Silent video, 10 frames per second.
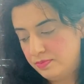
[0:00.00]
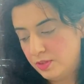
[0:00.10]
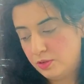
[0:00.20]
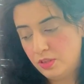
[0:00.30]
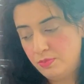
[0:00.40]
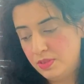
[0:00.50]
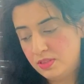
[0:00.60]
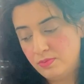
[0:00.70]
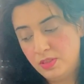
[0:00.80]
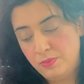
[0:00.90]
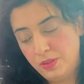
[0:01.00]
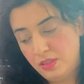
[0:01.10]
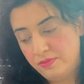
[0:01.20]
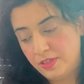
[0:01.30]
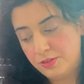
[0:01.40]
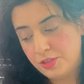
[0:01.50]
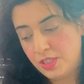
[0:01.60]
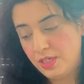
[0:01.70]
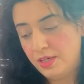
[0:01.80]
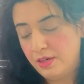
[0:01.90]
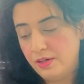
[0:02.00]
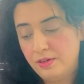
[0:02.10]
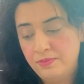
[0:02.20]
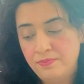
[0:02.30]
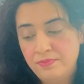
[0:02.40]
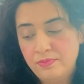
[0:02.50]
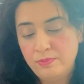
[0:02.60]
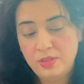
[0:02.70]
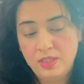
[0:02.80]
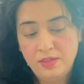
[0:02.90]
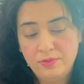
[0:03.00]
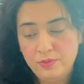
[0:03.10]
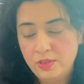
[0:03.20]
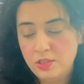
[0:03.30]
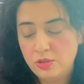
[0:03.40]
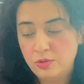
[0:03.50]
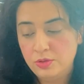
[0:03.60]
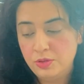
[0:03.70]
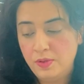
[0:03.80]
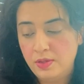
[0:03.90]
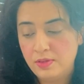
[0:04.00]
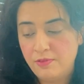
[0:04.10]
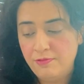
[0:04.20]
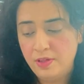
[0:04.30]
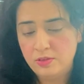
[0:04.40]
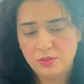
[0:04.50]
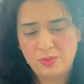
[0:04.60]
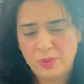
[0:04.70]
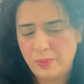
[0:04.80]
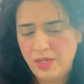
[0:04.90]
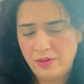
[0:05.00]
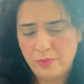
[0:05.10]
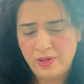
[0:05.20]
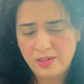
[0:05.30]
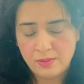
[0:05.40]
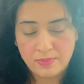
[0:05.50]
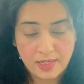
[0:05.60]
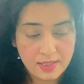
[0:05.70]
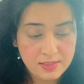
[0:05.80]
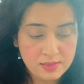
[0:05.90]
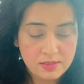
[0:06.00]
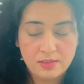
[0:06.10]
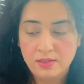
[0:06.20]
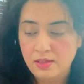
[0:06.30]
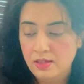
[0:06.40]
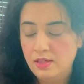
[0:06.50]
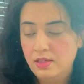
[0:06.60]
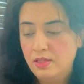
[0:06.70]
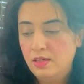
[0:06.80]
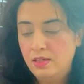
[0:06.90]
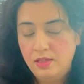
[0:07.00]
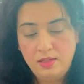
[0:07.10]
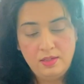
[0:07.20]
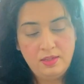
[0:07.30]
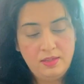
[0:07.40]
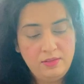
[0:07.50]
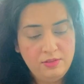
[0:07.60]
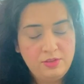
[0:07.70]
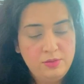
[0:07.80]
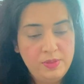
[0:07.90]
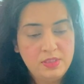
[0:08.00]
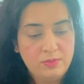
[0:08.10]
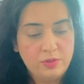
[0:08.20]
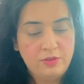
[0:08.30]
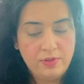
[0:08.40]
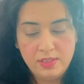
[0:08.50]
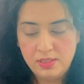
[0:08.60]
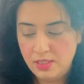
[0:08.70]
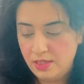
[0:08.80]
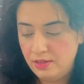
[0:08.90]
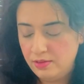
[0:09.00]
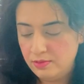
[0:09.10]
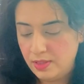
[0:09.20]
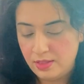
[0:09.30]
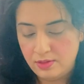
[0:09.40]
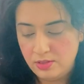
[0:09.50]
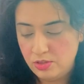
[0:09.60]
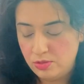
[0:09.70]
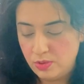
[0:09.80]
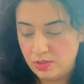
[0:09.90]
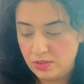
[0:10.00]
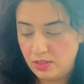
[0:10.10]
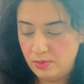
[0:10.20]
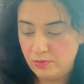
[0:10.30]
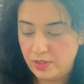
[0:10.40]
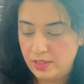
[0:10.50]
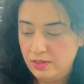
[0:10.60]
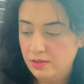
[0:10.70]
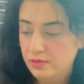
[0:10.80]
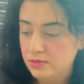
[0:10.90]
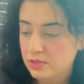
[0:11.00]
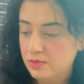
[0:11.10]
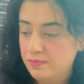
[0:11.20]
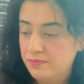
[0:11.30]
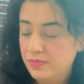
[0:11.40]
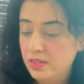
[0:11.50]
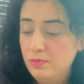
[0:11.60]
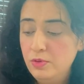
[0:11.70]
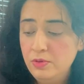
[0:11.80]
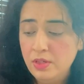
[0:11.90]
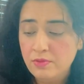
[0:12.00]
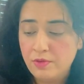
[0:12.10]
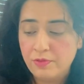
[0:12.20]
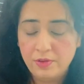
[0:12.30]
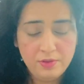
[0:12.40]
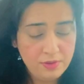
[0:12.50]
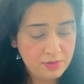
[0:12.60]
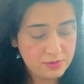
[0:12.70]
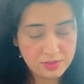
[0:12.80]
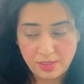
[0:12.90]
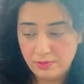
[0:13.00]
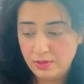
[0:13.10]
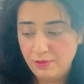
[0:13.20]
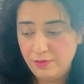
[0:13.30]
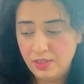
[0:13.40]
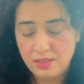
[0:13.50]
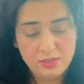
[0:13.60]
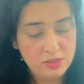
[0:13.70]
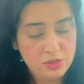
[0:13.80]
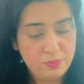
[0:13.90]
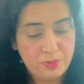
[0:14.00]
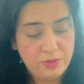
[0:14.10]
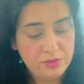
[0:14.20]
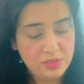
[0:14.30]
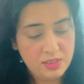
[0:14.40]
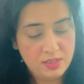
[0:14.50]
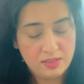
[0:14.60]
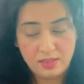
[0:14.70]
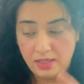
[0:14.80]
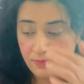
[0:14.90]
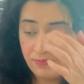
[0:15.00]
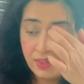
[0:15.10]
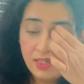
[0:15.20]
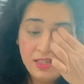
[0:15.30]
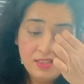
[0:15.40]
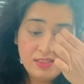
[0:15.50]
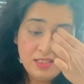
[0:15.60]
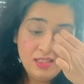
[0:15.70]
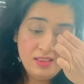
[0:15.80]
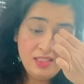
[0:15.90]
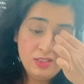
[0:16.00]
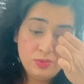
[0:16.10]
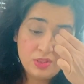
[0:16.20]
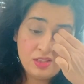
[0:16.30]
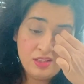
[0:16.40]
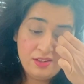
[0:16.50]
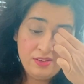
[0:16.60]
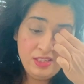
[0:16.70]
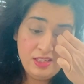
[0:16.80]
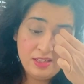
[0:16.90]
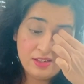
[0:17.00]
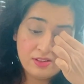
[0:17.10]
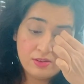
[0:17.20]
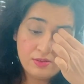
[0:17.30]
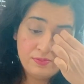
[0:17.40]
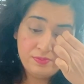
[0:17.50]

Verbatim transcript: there could have been some manipulative energy here, but they never really told you how they felt or they were wearing a mask. And now there could be some regrets here. Wow, that just wanted to come right out. The moon in reverse. I really feel like this is your person. Um, seeing things with clarity here.